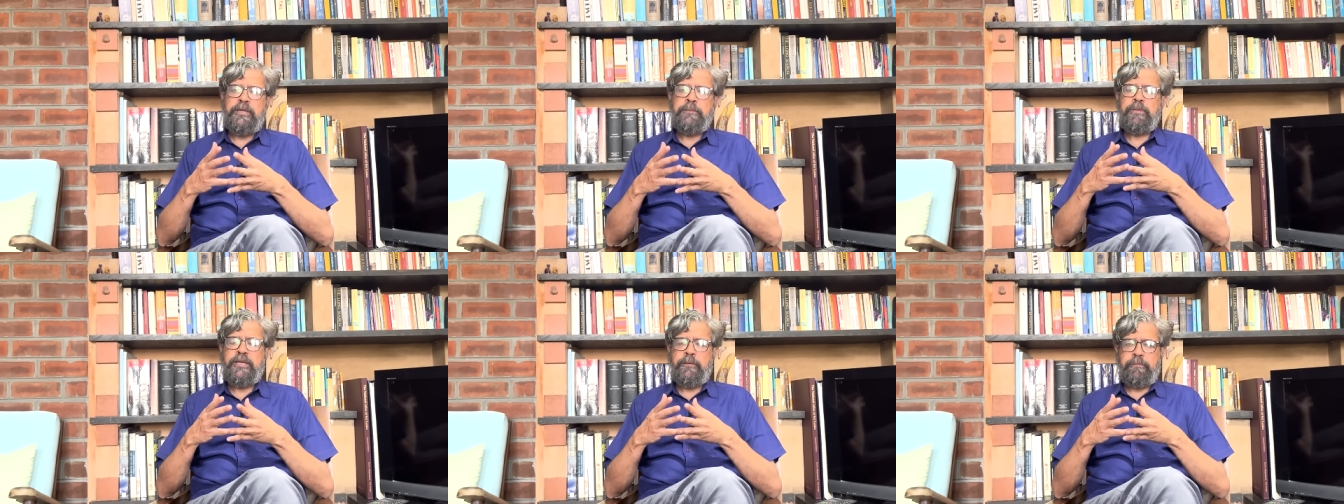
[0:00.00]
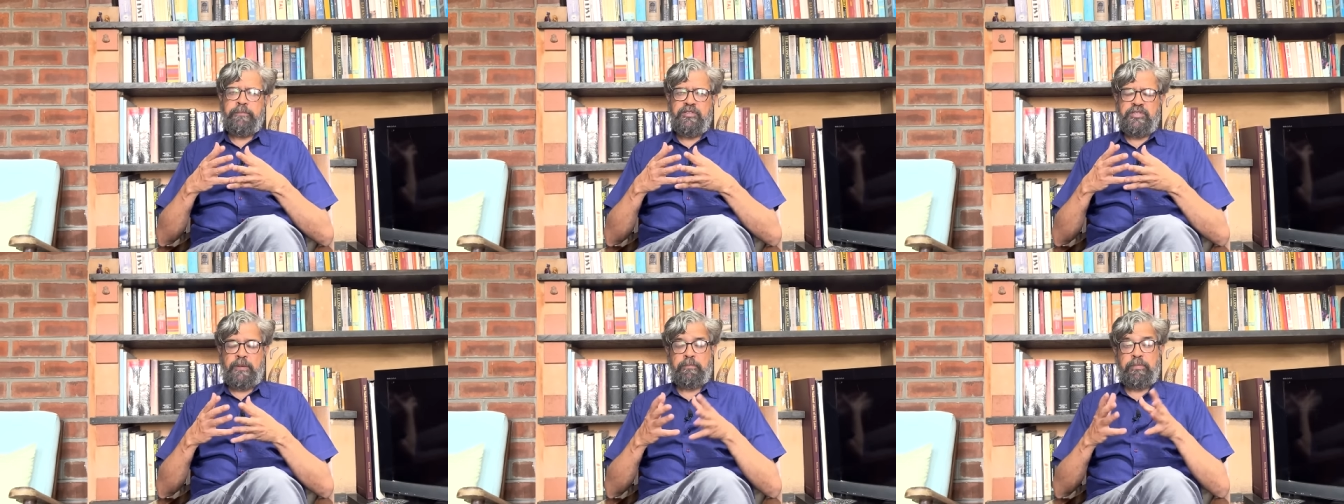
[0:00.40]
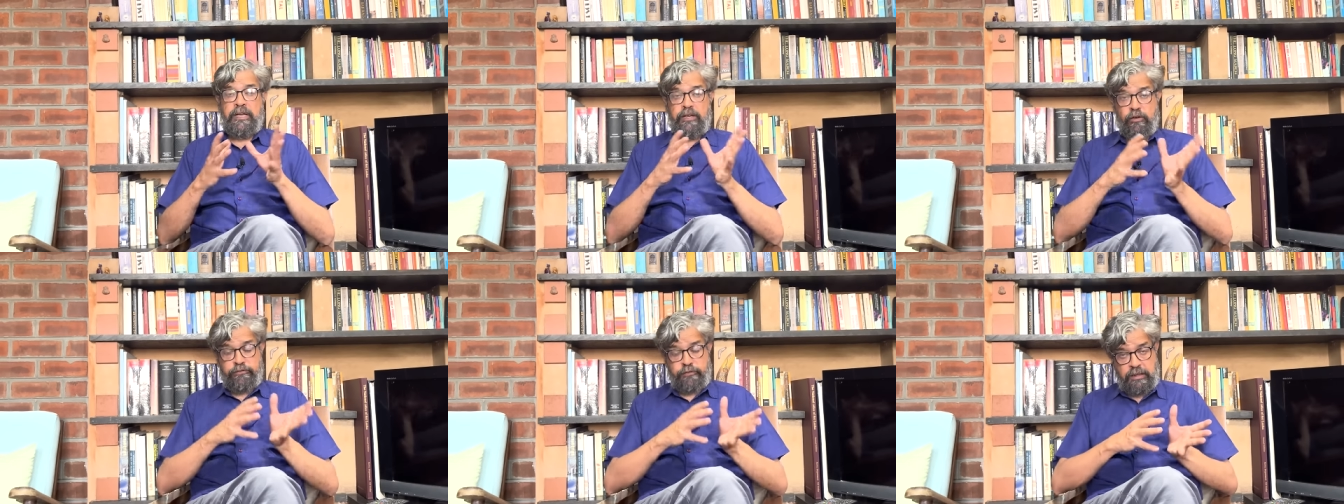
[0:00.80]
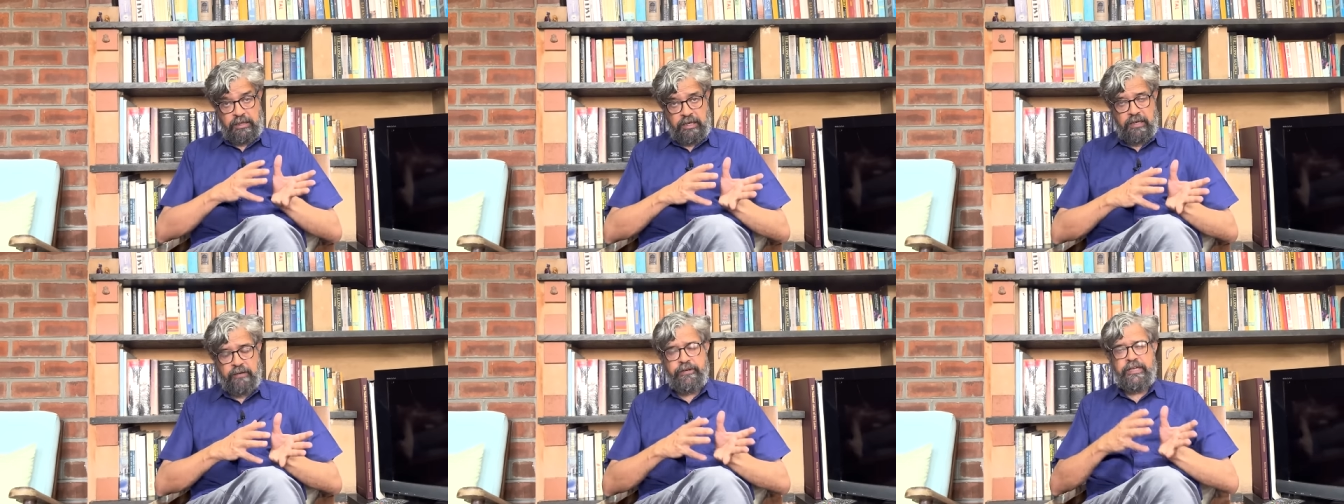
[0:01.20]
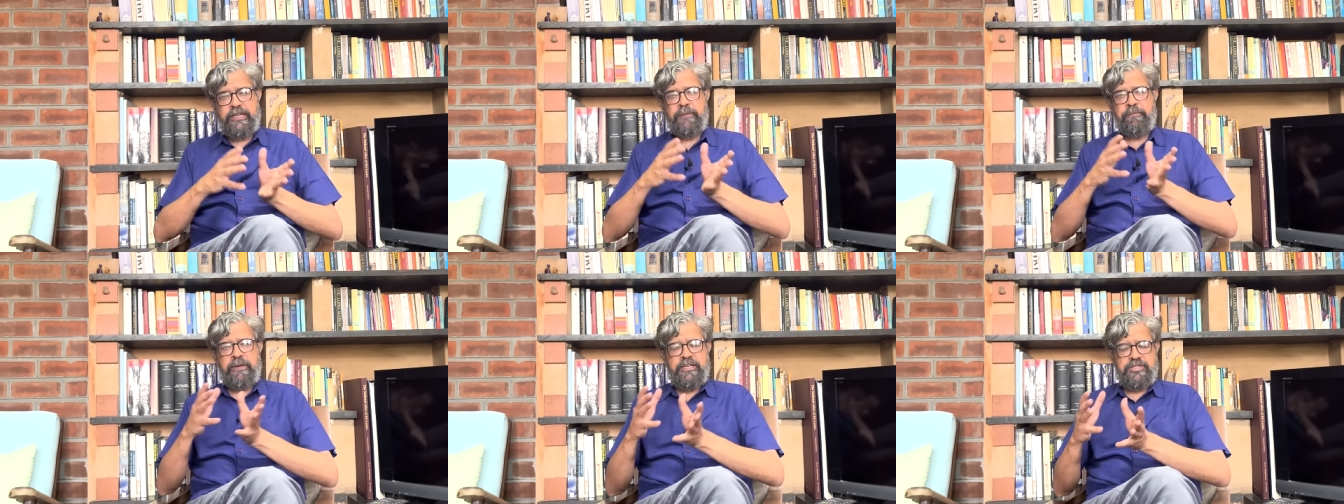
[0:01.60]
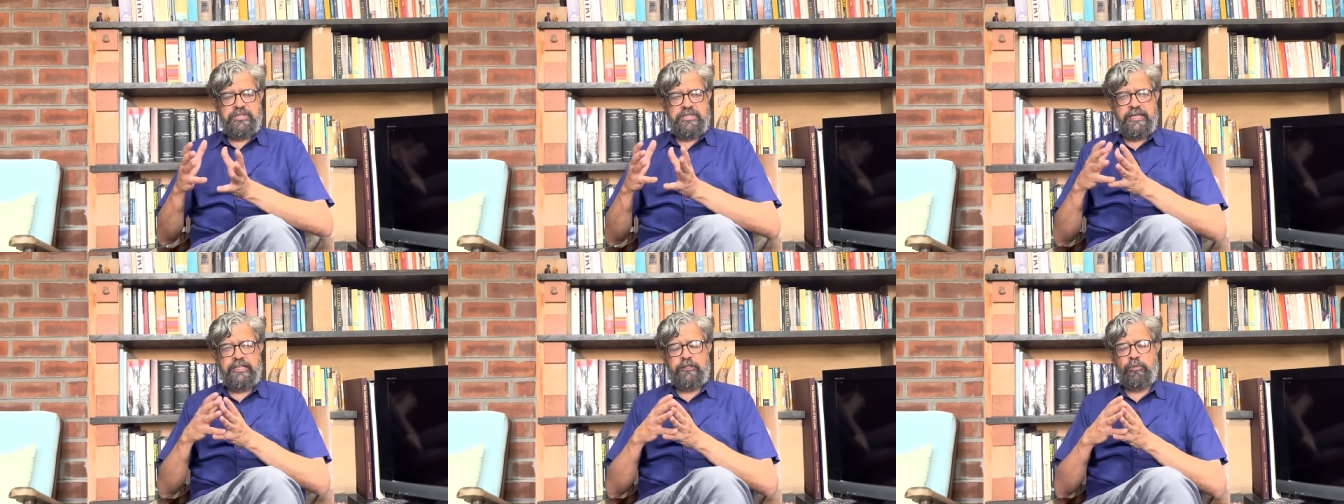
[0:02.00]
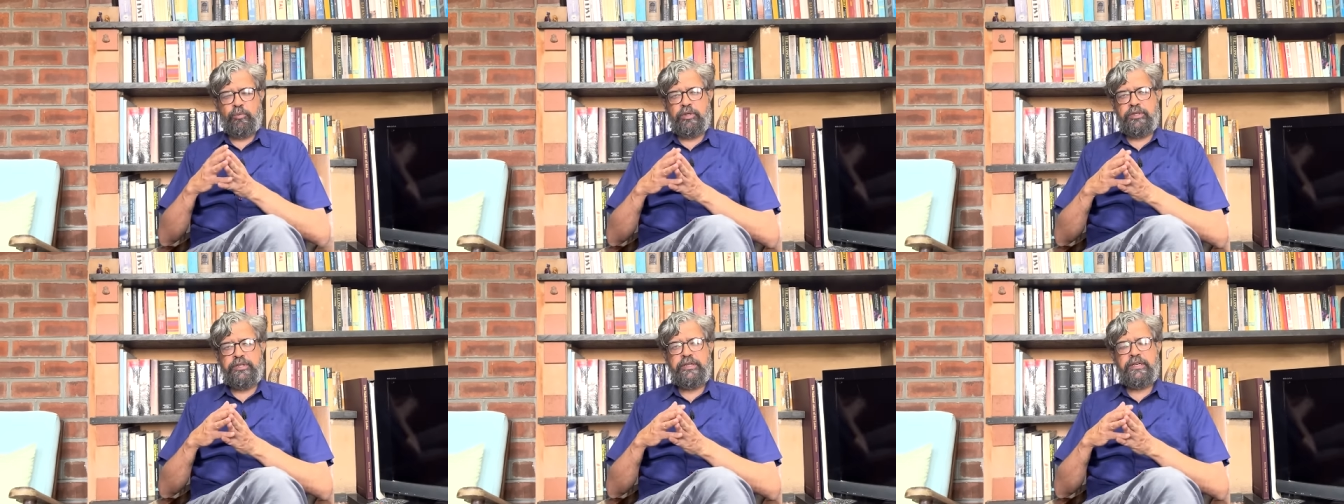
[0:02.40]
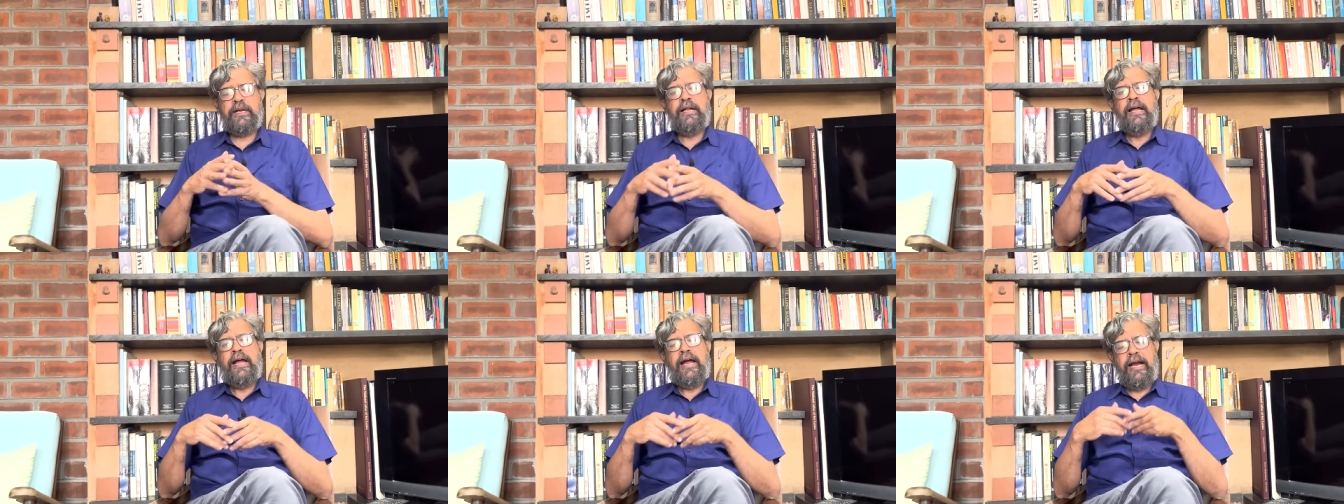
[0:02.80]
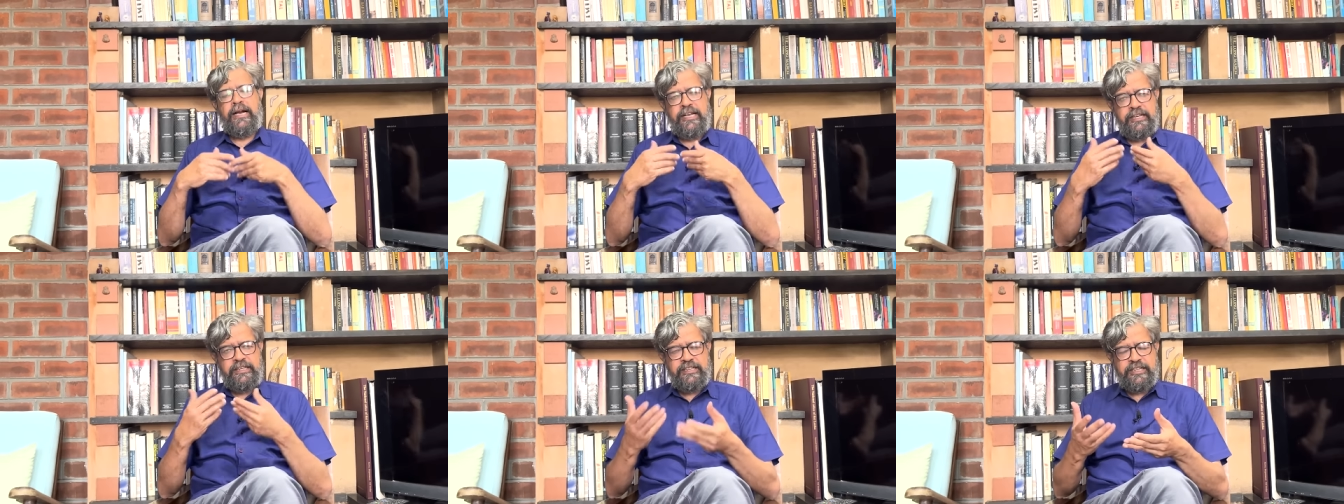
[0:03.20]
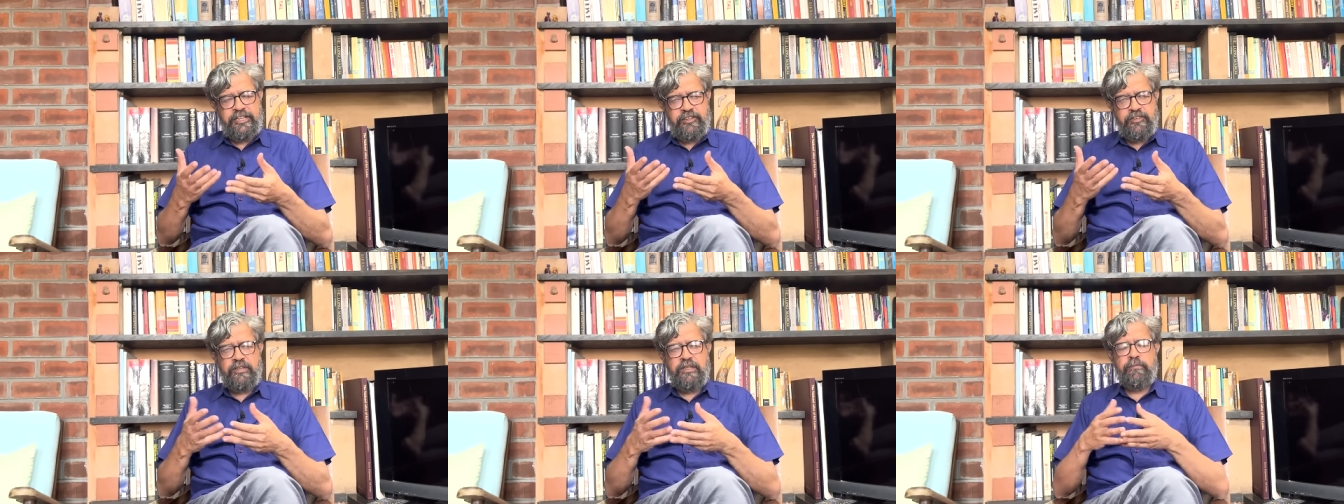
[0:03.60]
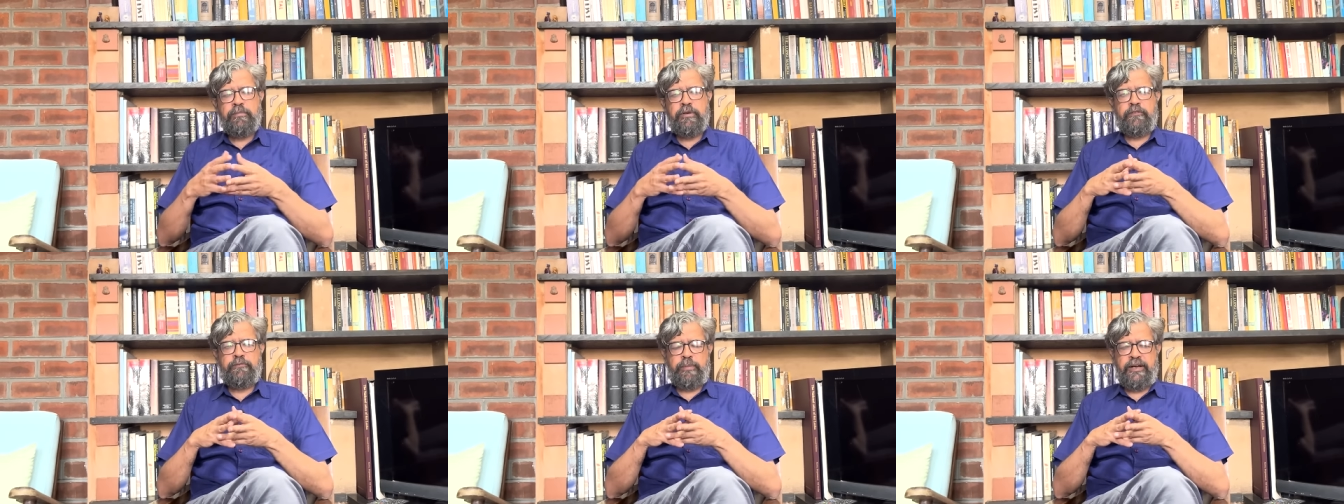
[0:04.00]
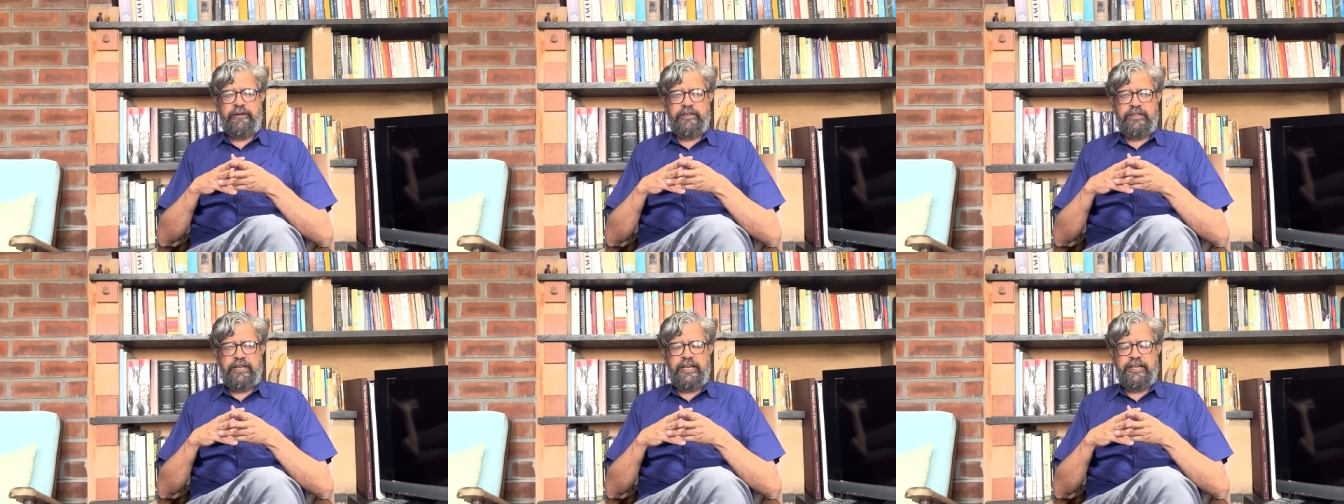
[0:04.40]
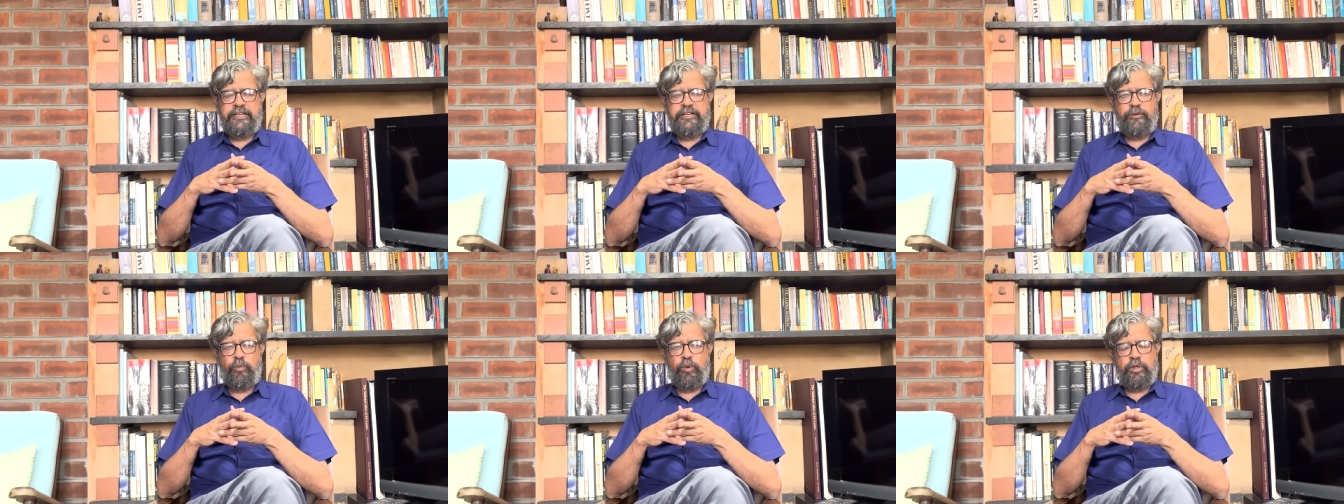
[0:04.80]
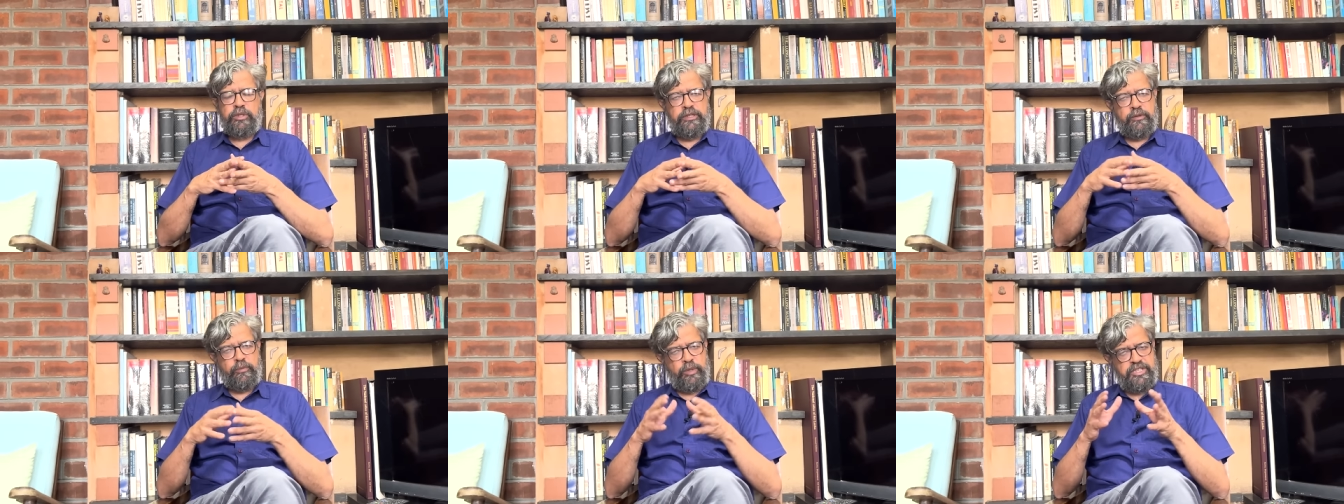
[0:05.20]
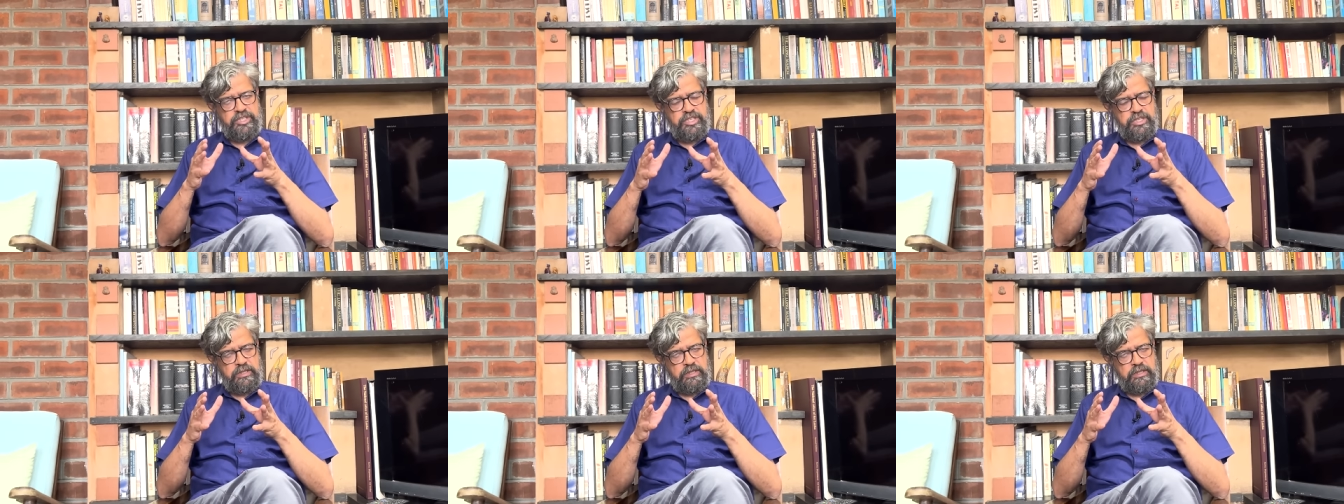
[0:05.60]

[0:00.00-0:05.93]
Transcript: BBMP supply of Kaveri-based tanker water and increased number of private tanker water, which